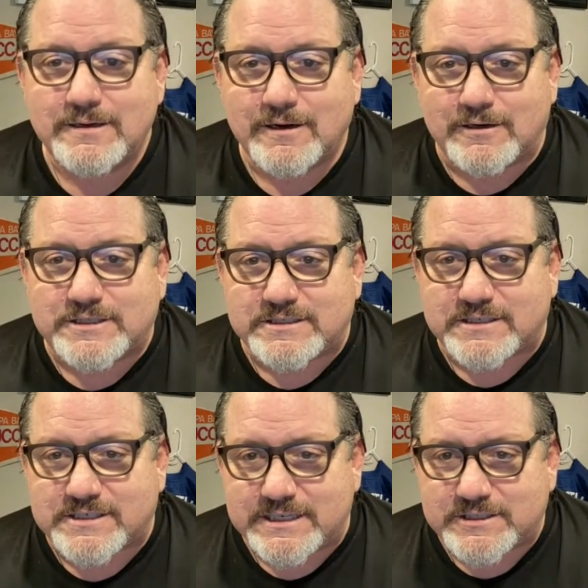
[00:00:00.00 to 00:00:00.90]
Hurts is
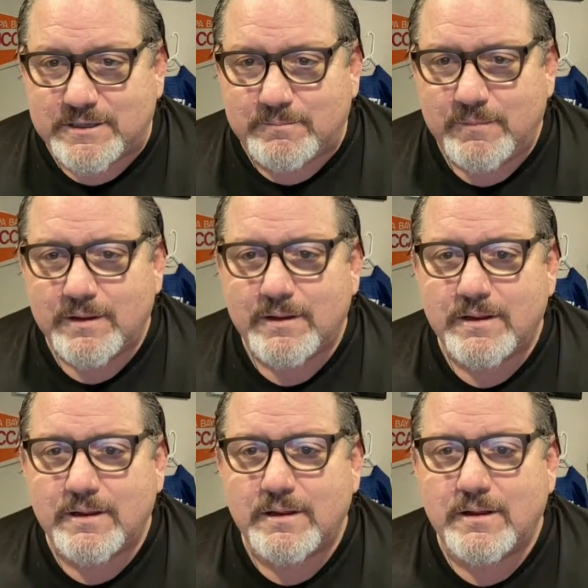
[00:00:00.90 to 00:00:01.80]
a system.
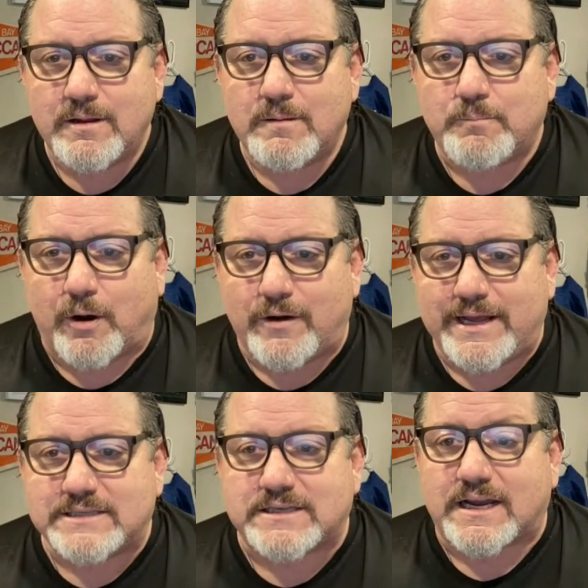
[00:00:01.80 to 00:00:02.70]

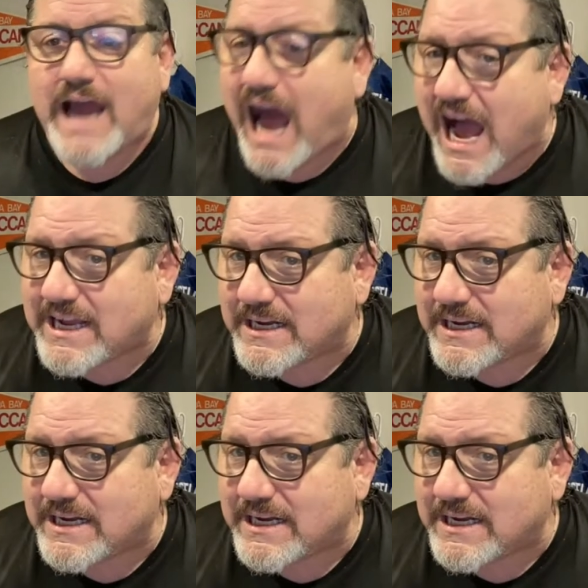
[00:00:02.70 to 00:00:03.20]
Purdy is a cog